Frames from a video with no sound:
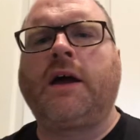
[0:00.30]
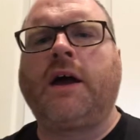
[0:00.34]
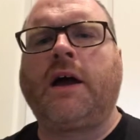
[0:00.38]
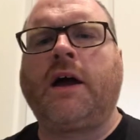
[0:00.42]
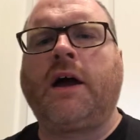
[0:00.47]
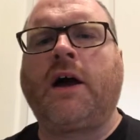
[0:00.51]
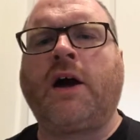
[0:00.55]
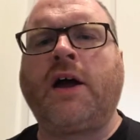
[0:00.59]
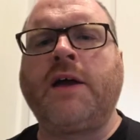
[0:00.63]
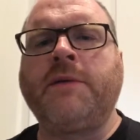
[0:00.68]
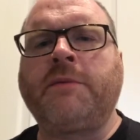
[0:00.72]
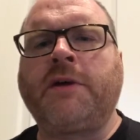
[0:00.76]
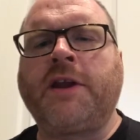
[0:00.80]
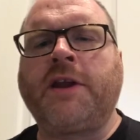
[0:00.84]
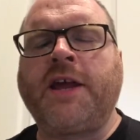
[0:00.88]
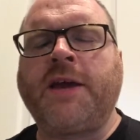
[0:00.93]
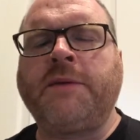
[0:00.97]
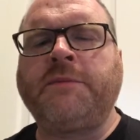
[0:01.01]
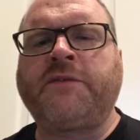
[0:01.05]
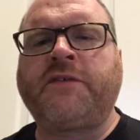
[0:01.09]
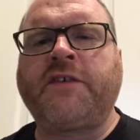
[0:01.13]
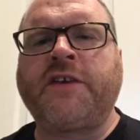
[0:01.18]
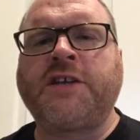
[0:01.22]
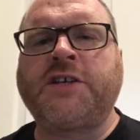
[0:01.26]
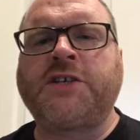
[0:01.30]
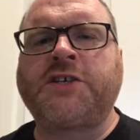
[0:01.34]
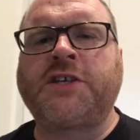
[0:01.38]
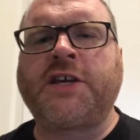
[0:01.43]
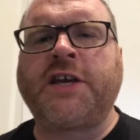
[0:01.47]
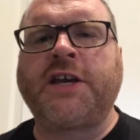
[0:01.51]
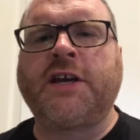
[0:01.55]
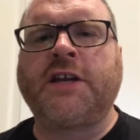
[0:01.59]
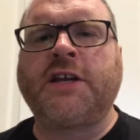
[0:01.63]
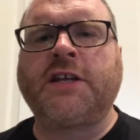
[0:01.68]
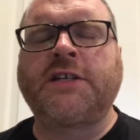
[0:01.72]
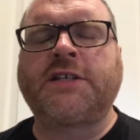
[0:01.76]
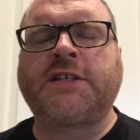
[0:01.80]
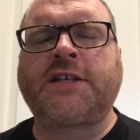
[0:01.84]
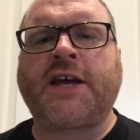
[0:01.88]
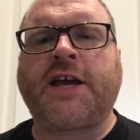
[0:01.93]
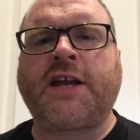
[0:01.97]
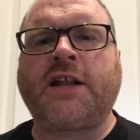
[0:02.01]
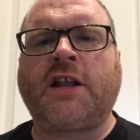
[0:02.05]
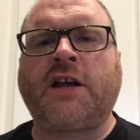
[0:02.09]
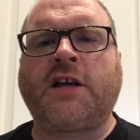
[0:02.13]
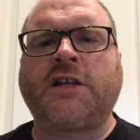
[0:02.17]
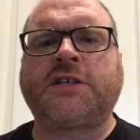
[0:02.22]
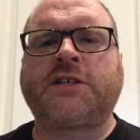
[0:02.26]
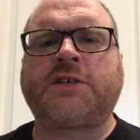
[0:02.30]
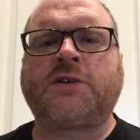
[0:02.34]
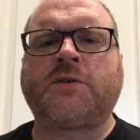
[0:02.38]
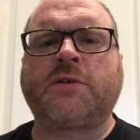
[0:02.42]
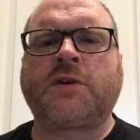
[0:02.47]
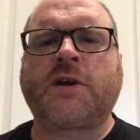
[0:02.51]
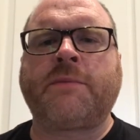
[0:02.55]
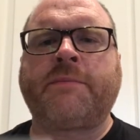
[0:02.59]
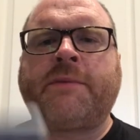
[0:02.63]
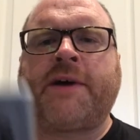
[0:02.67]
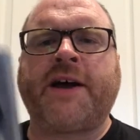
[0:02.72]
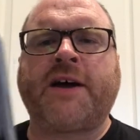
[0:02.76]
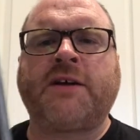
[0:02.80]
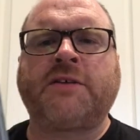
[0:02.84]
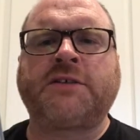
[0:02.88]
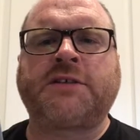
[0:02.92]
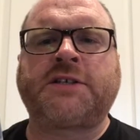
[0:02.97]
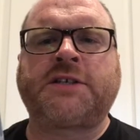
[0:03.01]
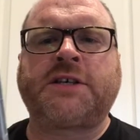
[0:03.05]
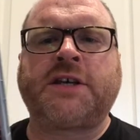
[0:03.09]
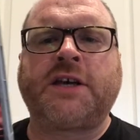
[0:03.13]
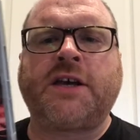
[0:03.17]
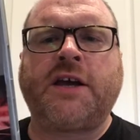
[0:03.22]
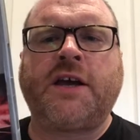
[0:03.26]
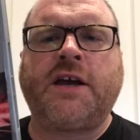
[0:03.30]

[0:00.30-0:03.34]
Hi, my name's Vince Sheehan, and today I'd like to talk about